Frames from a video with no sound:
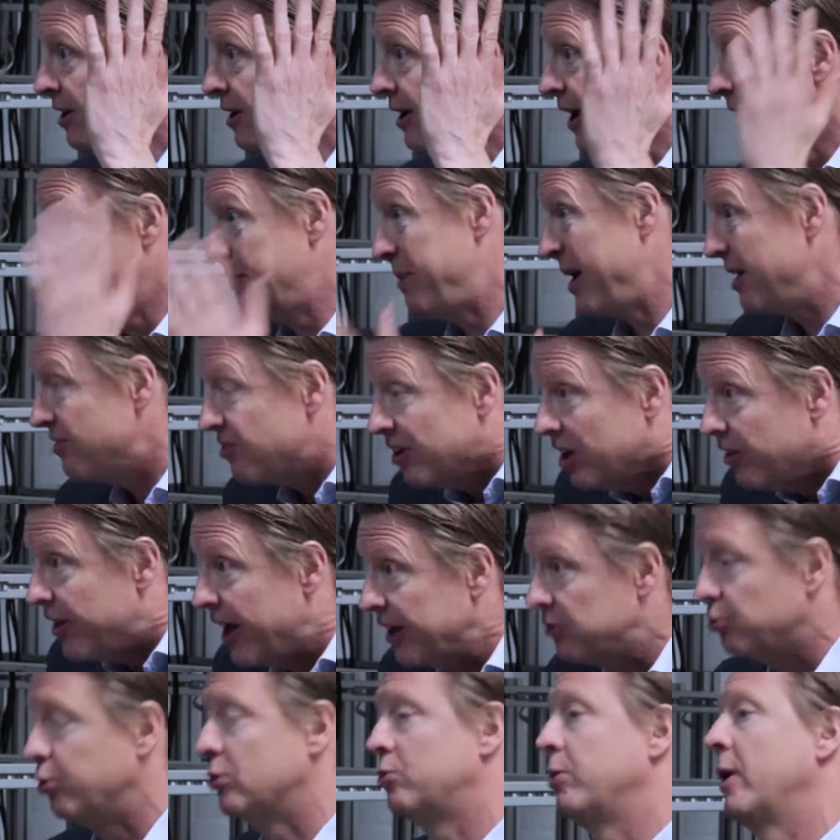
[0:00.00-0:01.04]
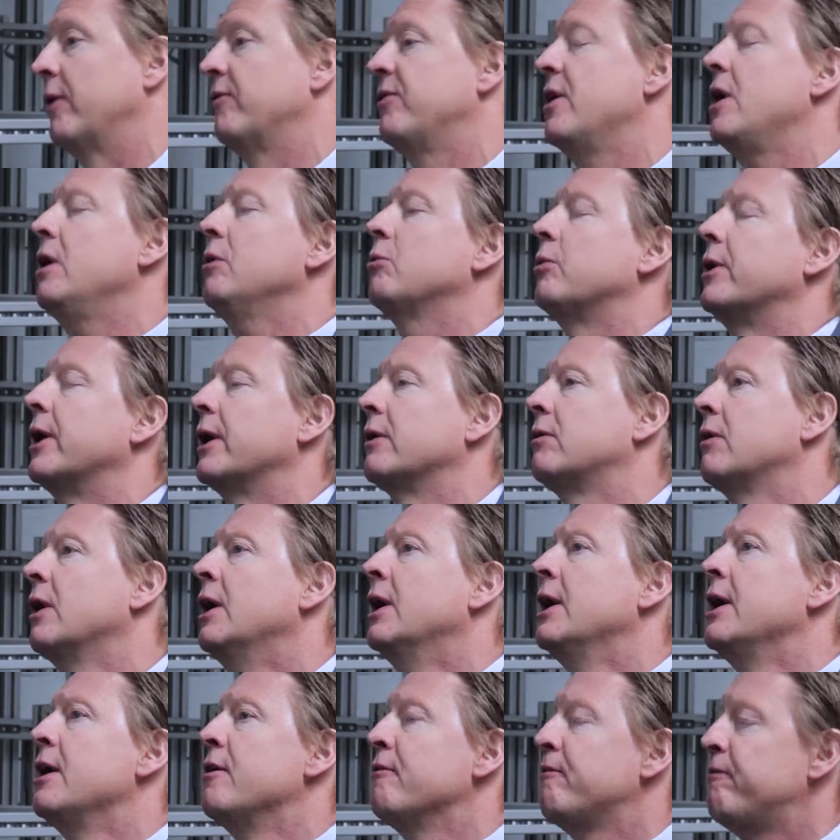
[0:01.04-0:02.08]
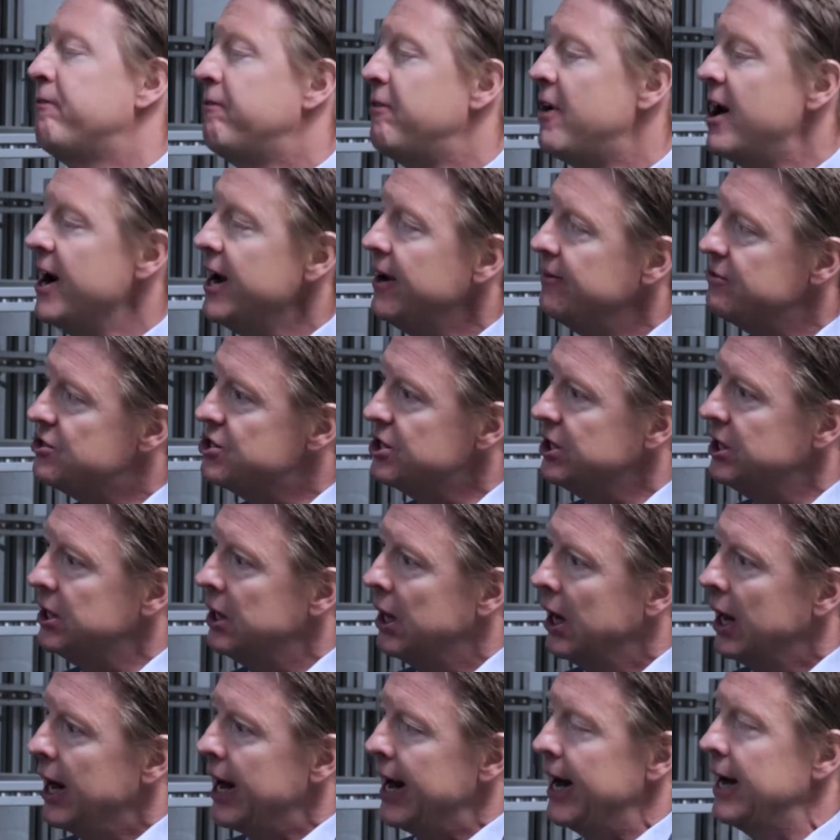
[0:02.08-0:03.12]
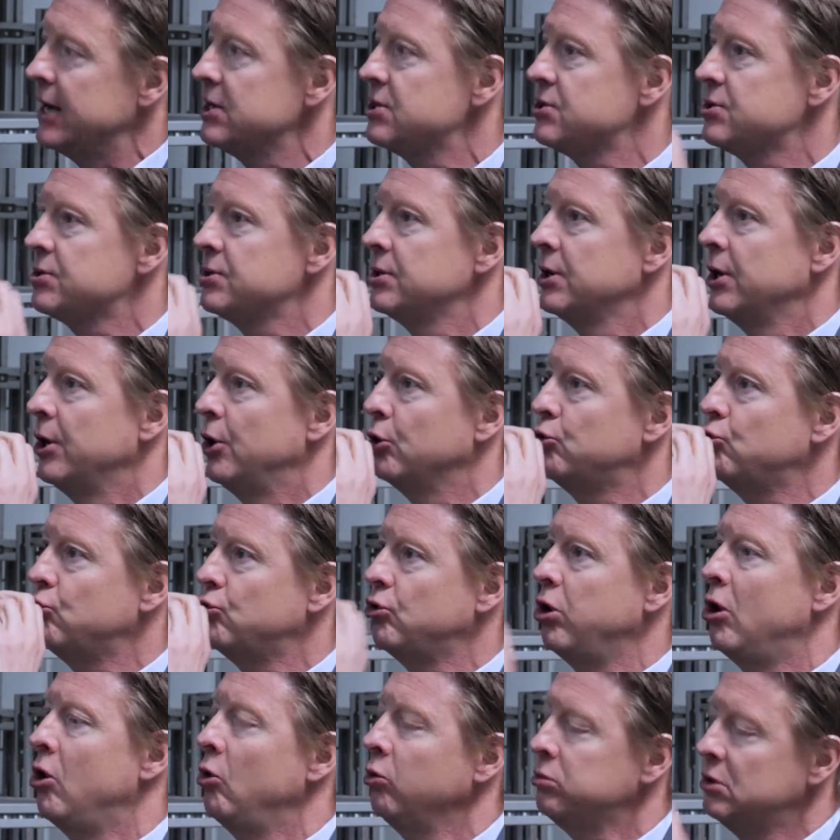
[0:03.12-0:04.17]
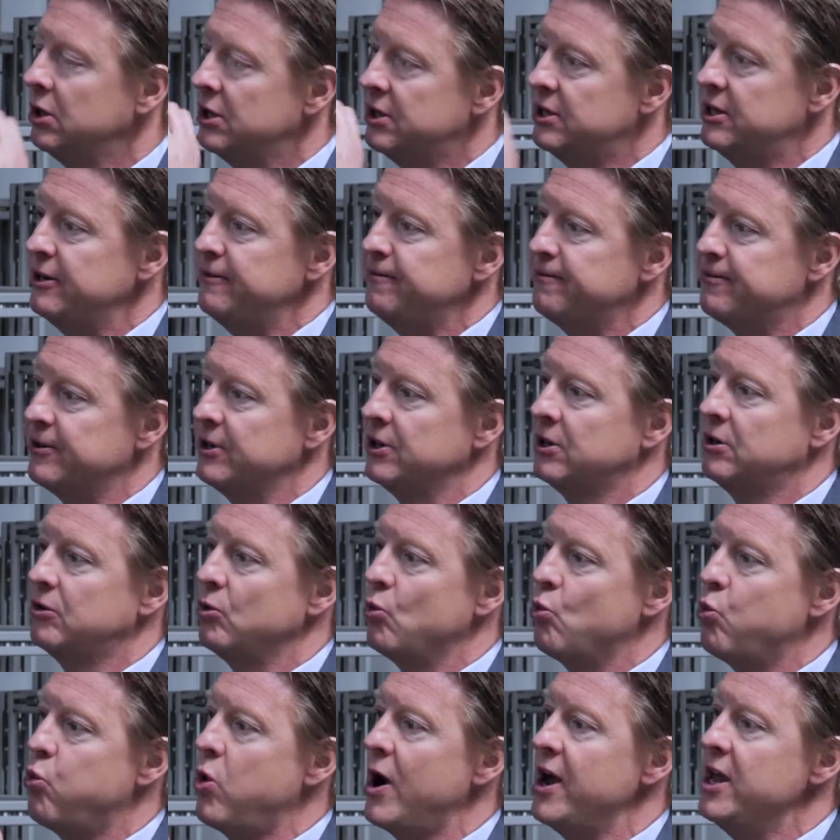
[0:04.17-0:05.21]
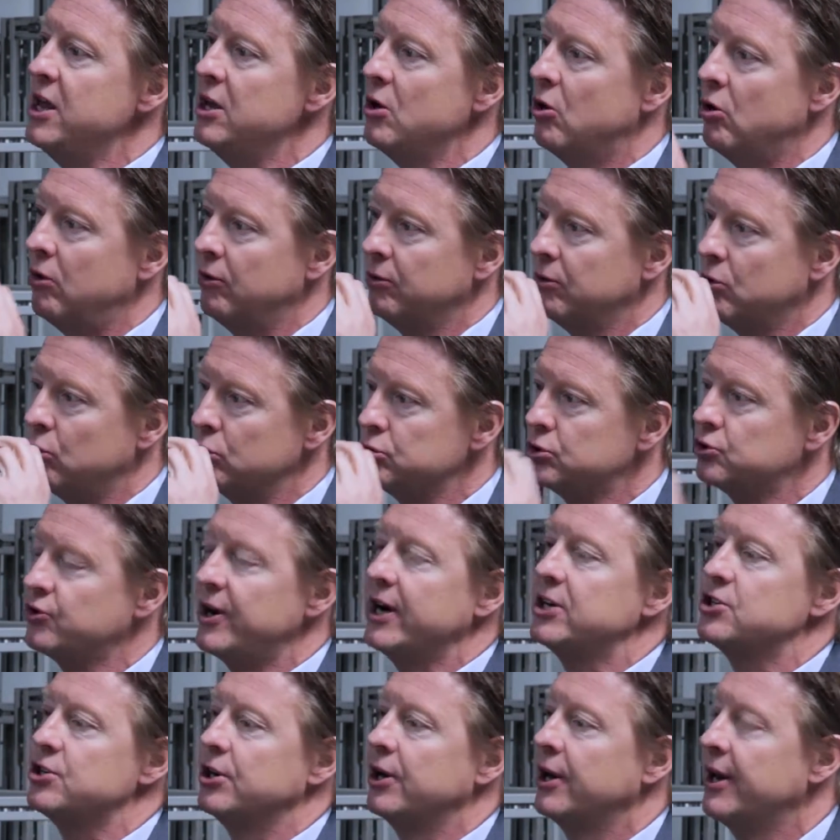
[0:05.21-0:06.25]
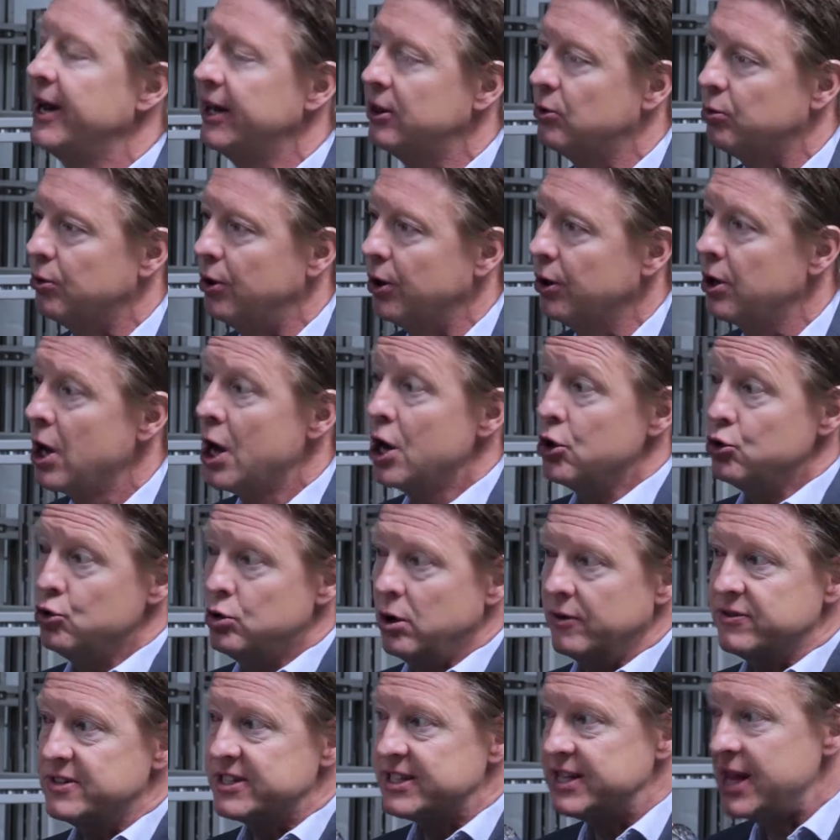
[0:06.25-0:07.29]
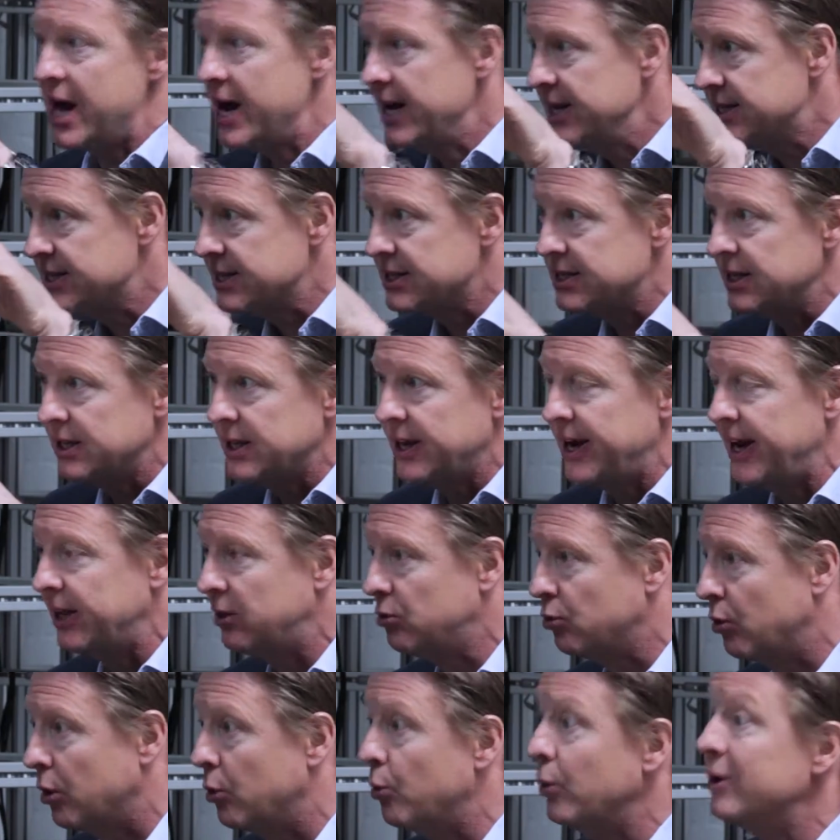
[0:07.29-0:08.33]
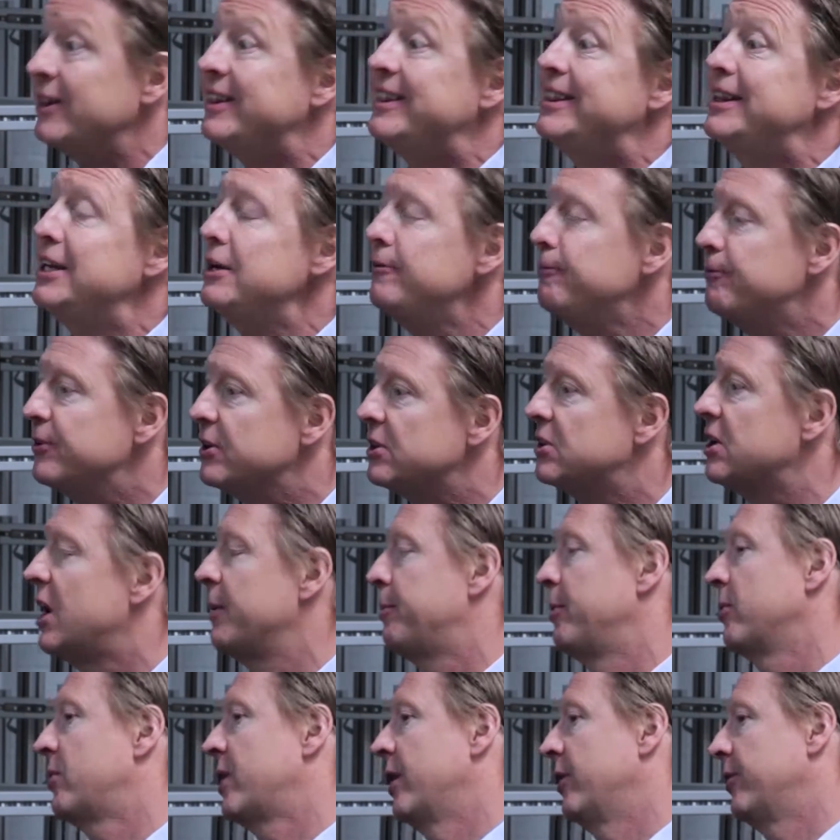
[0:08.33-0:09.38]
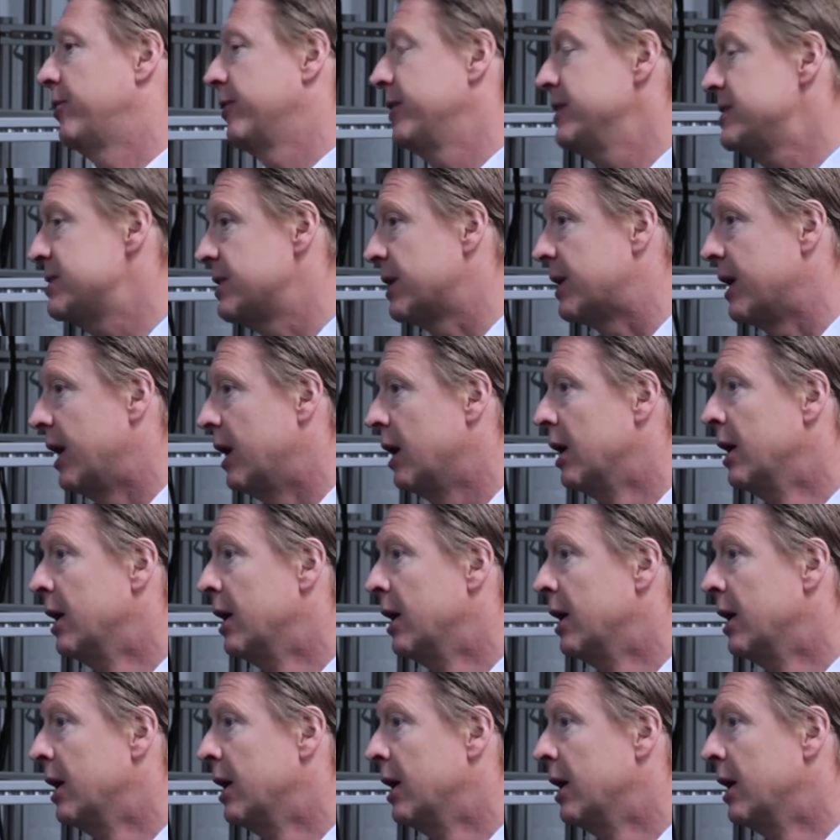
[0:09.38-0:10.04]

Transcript: And basically that's what we have done with it. 5G has a totally different way of constructing a network. You have slices in the network with different type of characteristics.